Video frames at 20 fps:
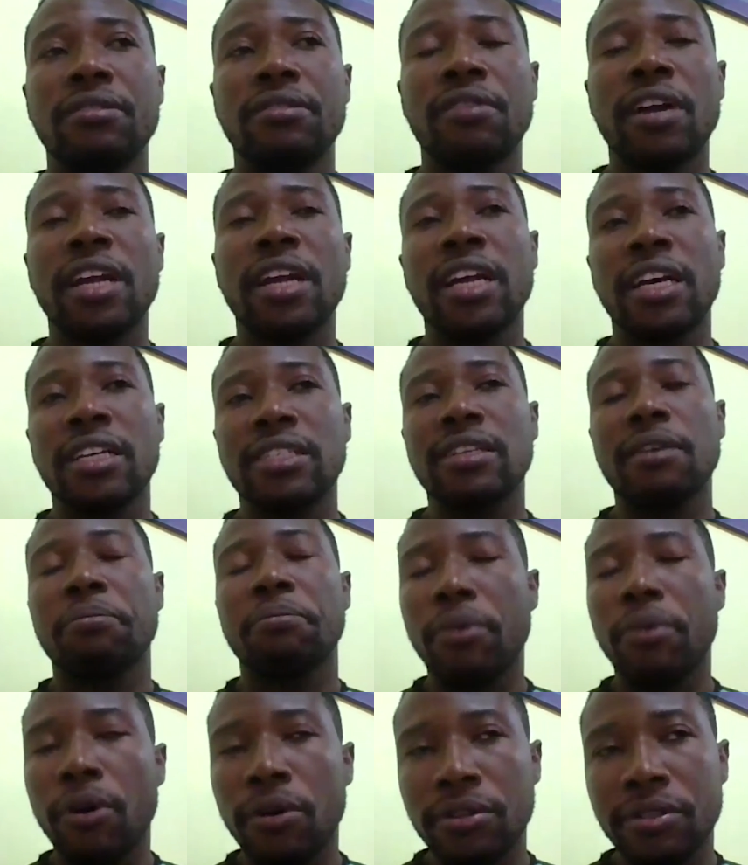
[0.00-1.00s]
rather
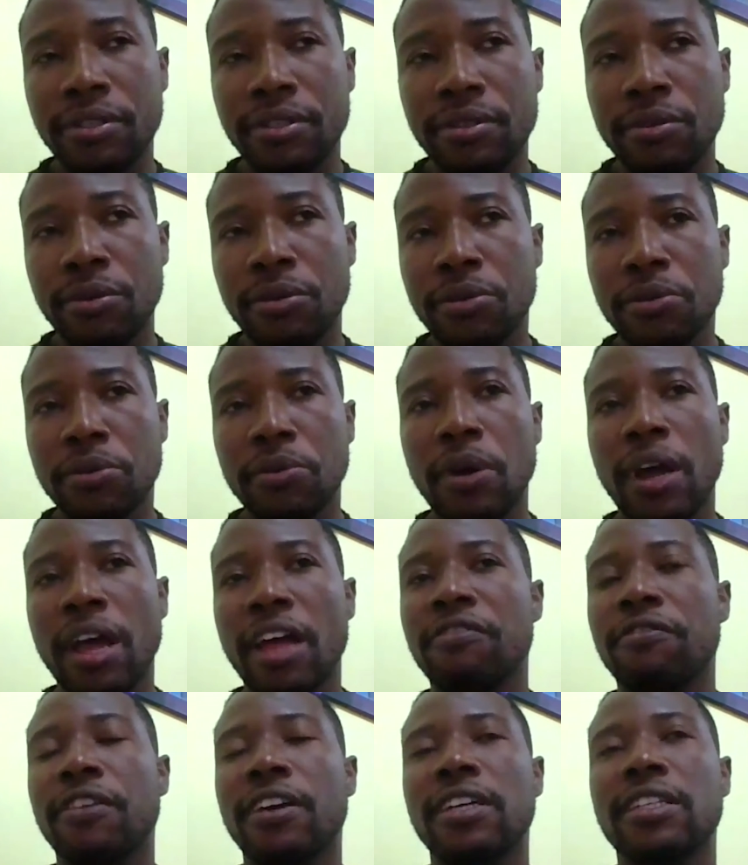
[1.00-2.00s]
support those who
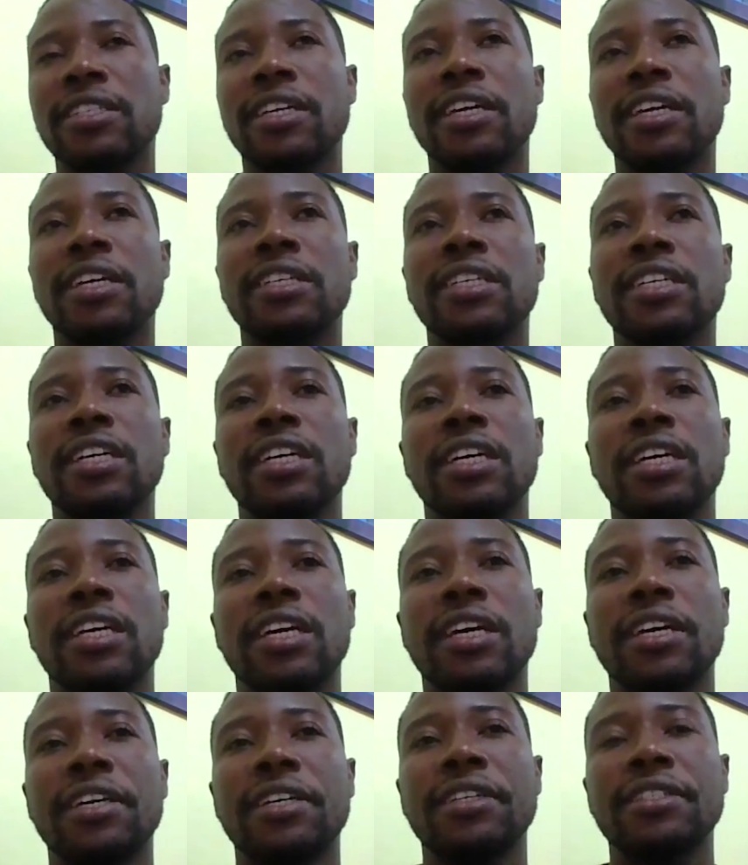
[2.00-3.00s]
are affected,
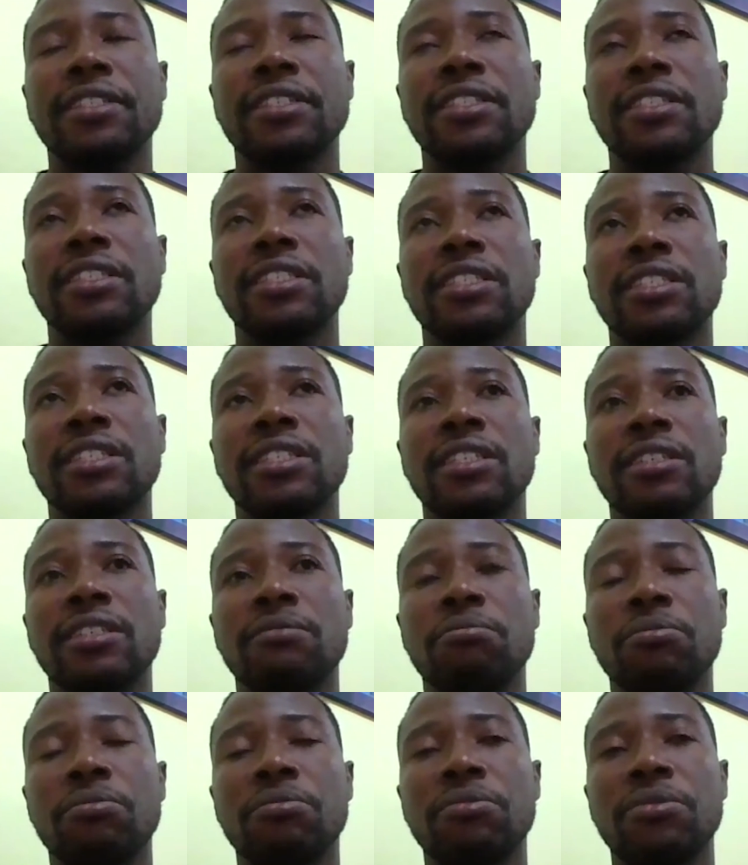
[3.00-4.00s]
and
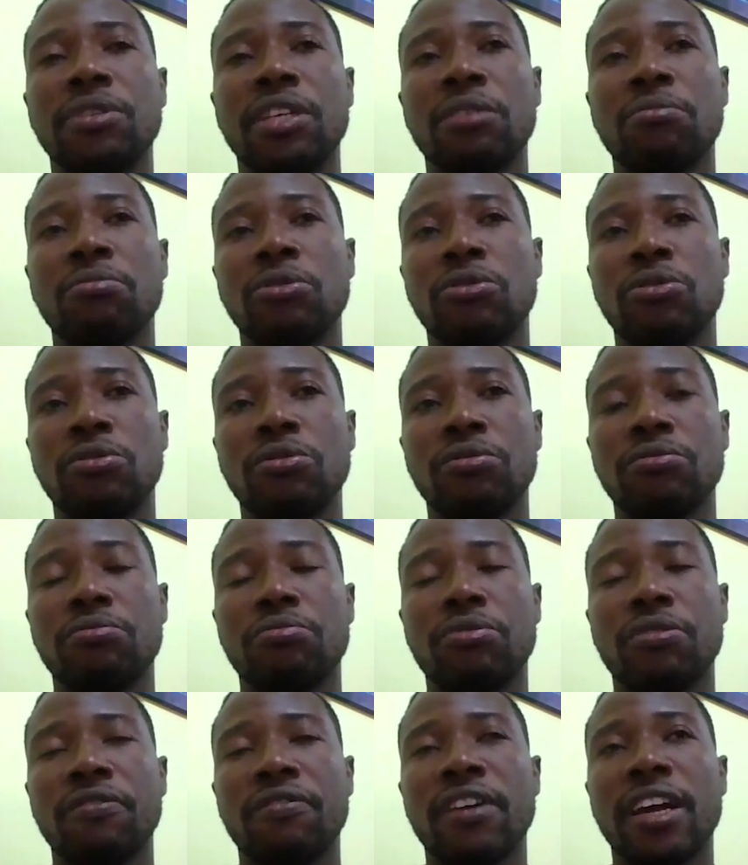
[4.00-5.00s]
be able to
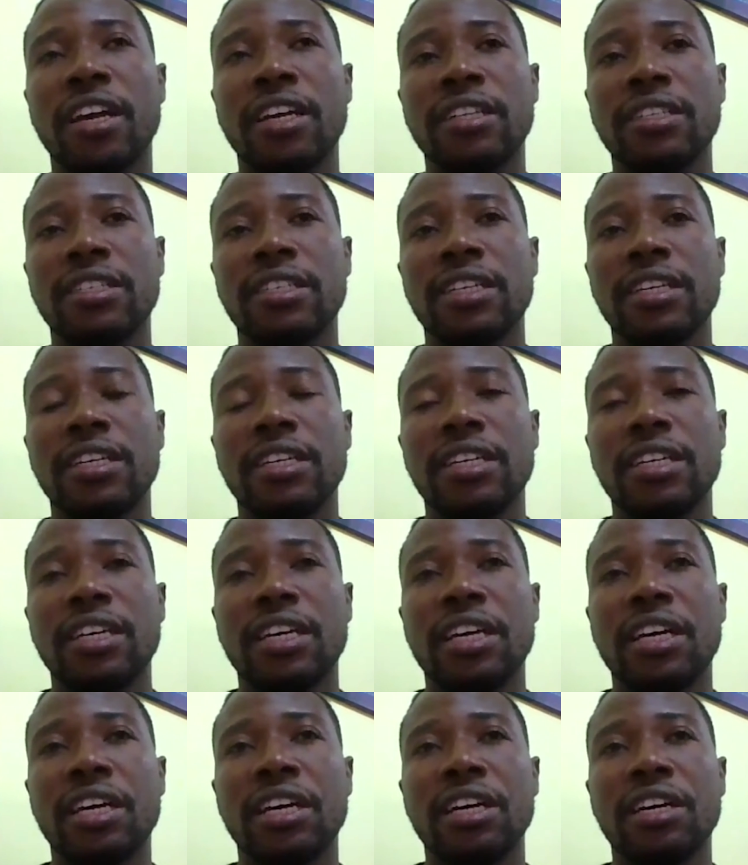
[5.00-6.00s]
provide
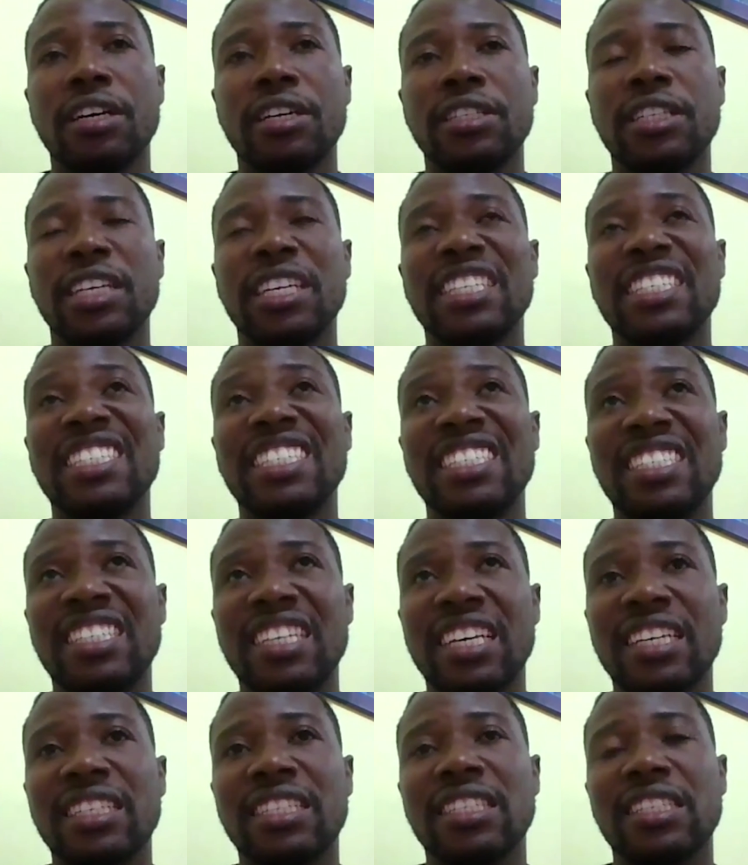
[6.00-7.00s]
the
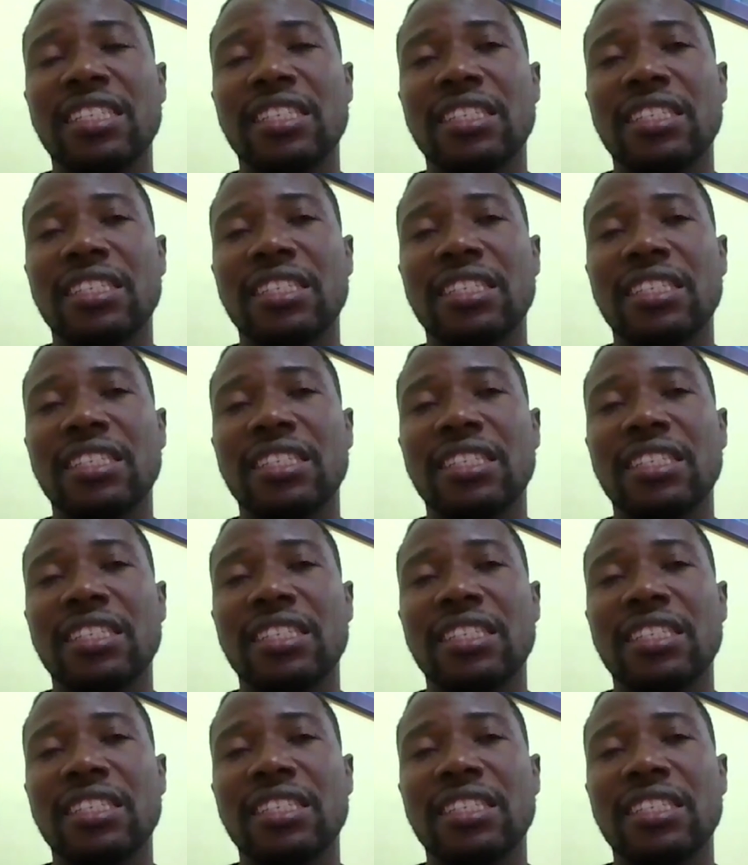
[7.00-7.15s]
needed